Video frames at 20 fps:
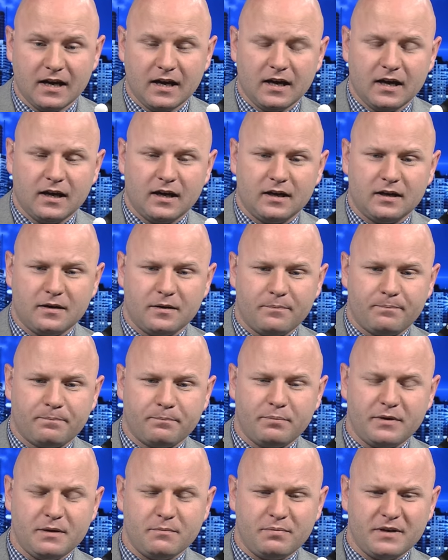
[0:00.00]
Yeah. Uh,
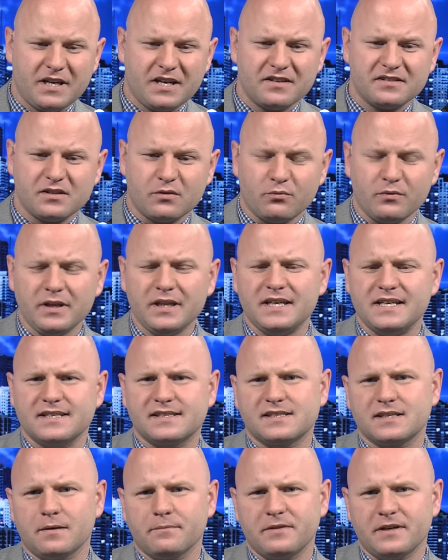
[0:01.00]
be, because it really
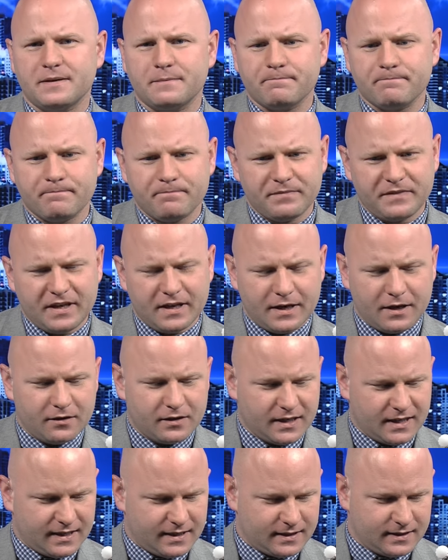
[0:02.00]
is something, you know,
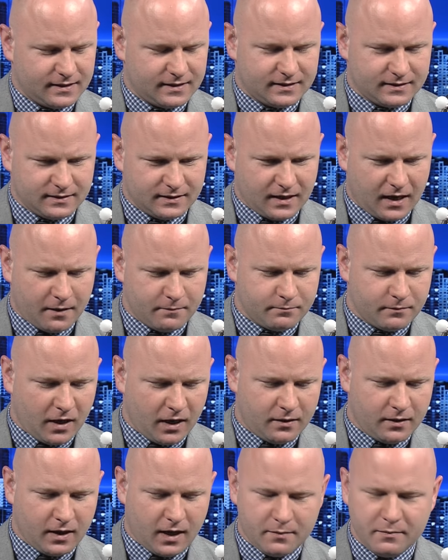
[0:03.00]
uh, I'm,
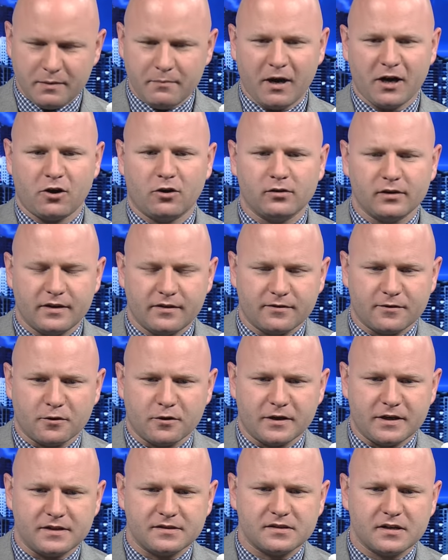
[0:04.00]
I, I'm in my early
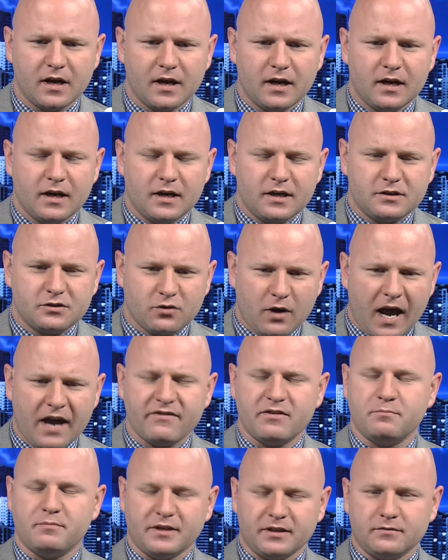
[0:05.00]
30s, so I
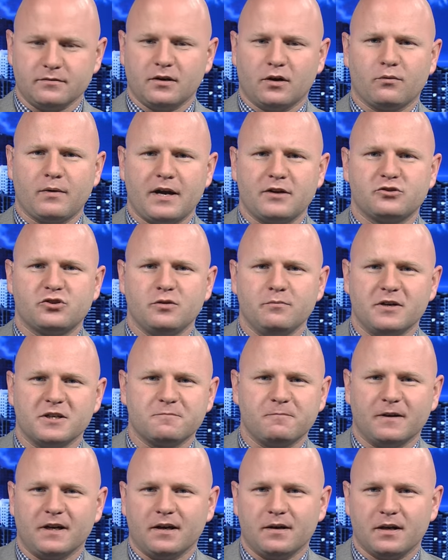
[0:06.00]
haven't been around too
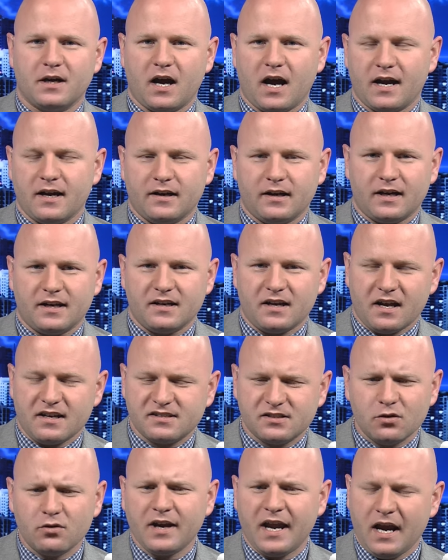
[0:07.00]
much, but I, I, I
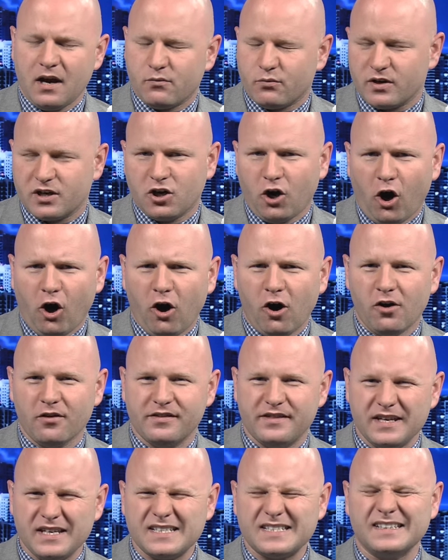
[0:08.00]
still can't recall
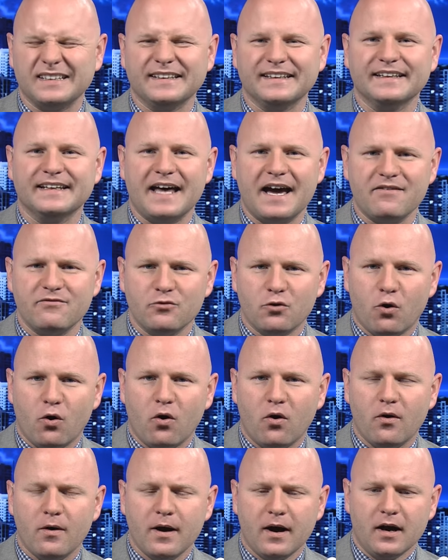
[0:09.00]
this
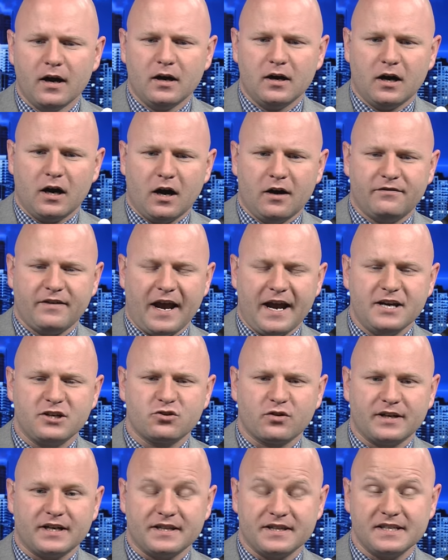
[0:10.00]
level no. of
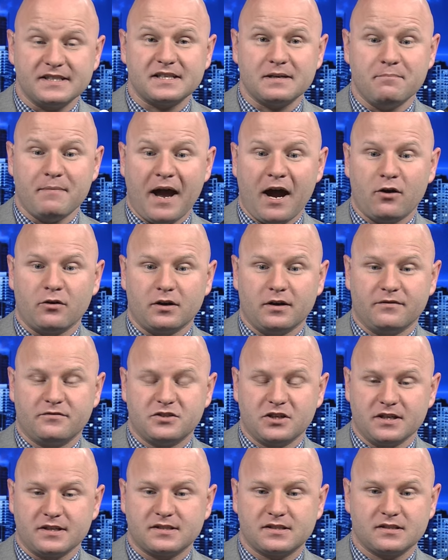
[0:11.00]
hatred and this amount of
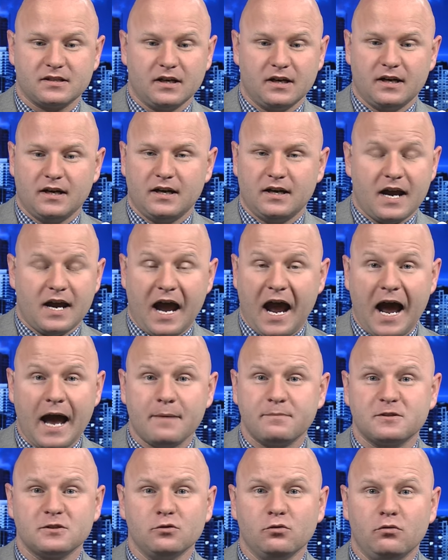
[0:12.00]
just
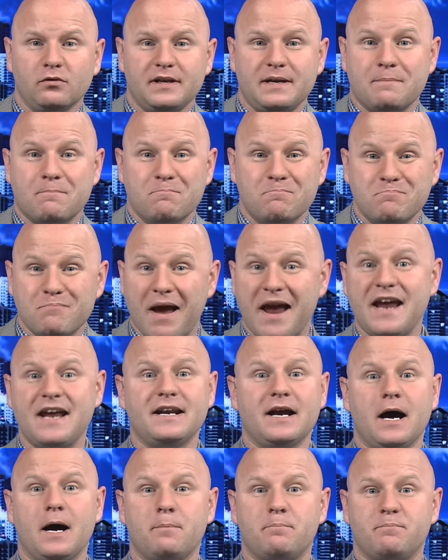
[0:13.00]
absolutely
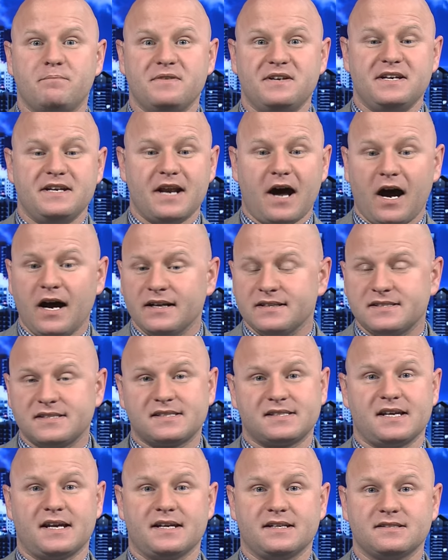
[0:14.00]
made up
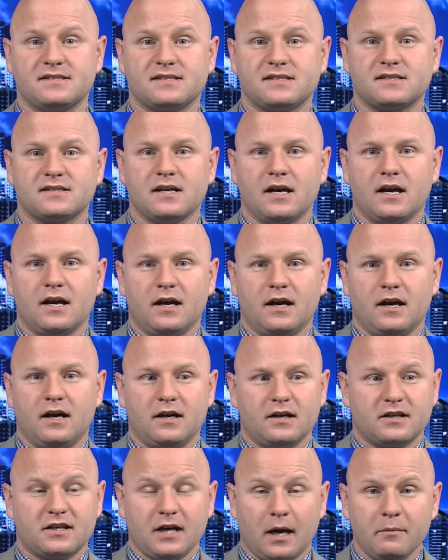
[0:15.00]
nonsense
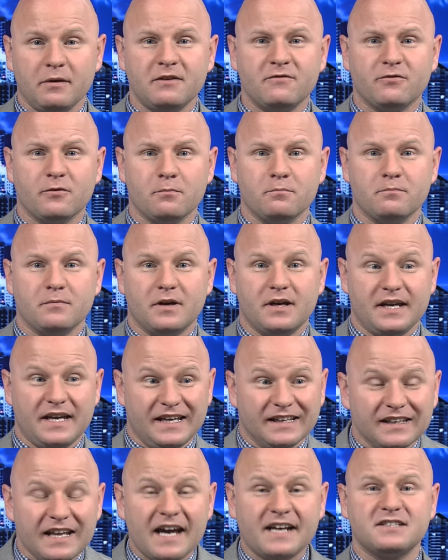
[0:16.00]
right. uh, coming from
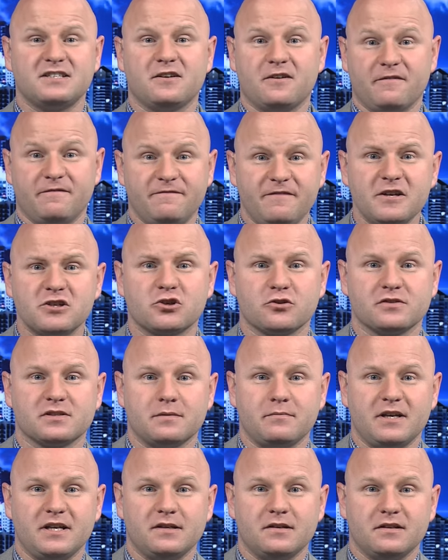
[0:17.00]
elected officials.
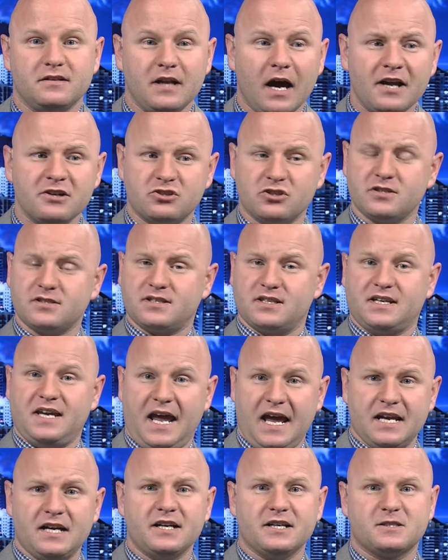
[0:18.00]
I mean, not just the
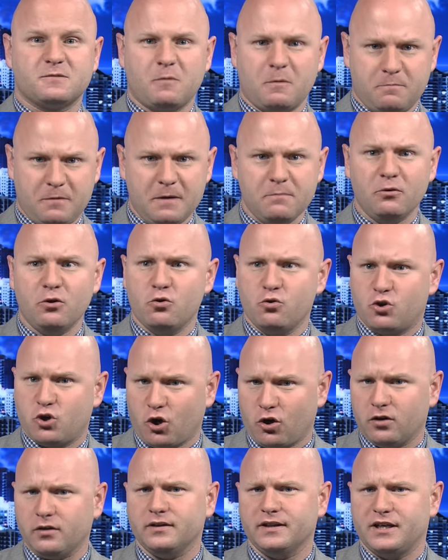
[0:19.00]
candidates, but people who
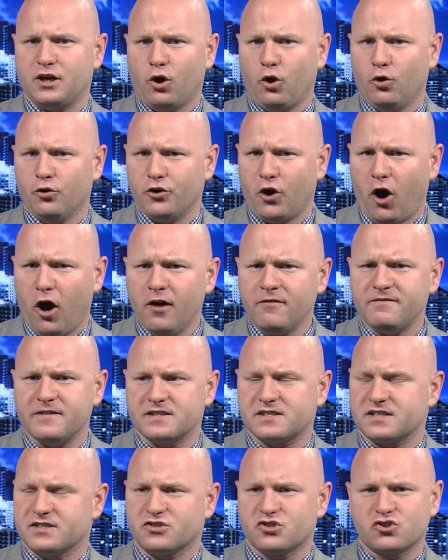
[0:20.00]
currently hold
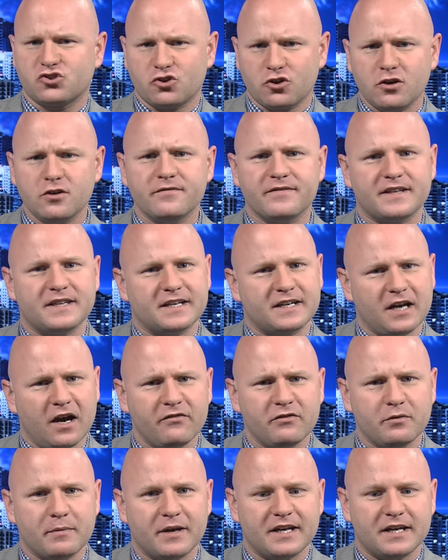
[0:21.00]
office and right. serve in the
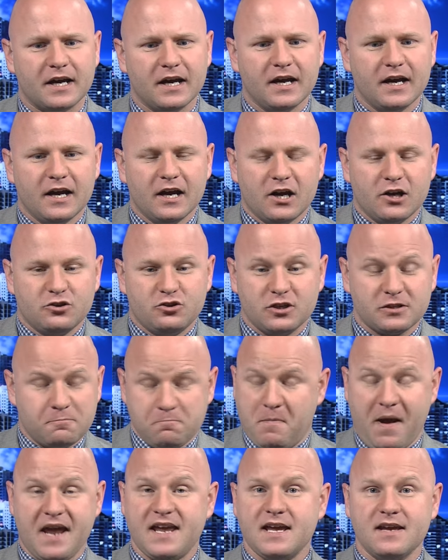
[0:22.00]
government, just
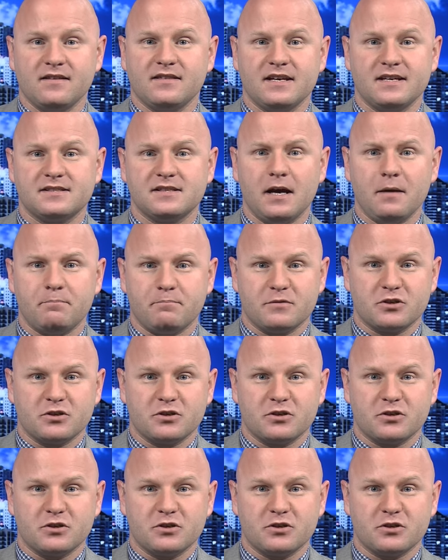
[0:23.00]
making things up.